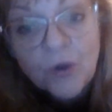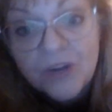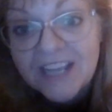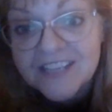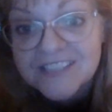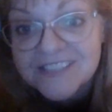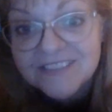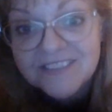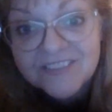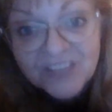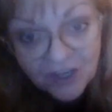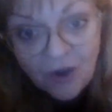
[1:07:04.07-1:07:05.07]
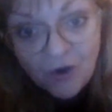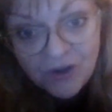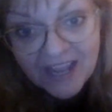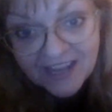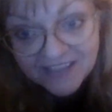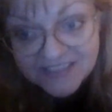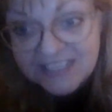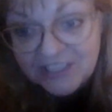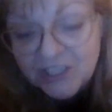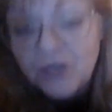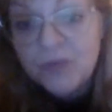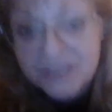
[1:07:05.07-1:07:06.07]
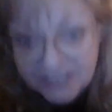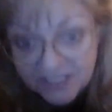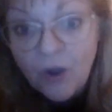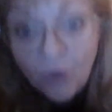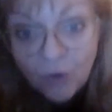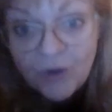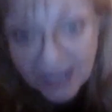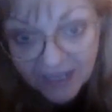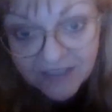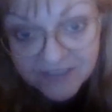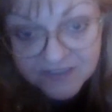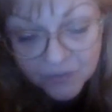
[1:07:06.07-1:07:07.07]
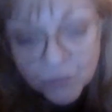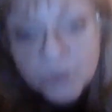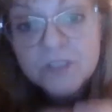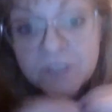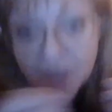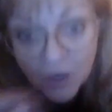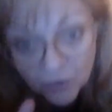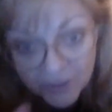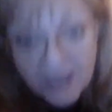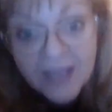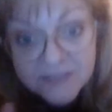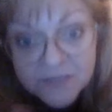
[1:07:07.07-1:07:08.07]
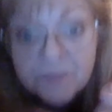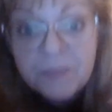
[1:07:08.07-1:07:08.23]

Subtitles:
Codex. And you know what the word codex